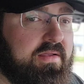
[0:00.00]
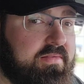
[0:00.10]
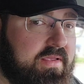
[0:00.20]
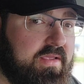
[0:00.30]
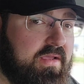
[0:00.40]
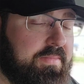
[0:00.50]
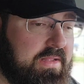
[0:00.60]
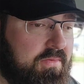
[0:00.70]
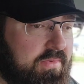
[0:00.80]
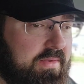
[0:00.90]
ELD. I'm
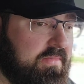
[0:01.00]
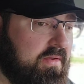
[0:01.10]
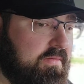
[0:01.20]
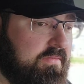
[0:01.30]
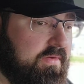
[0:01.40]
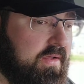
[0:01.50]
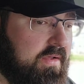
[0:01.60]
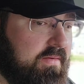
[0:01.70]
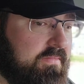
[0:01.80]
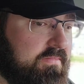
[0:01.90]
at the whim of,
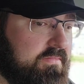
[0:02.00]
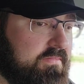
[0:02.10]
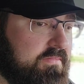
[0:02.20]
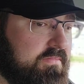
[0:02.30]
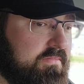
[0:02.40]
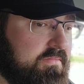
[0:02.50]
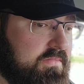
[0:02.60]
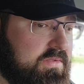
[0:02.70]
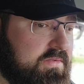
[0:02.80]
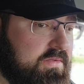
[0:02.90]
uh,
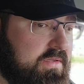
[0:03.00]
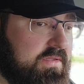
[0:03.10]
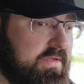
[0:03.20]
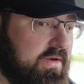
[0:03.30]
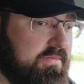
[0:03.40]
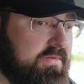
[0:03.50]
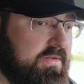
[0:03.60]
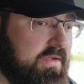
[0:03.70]
you know,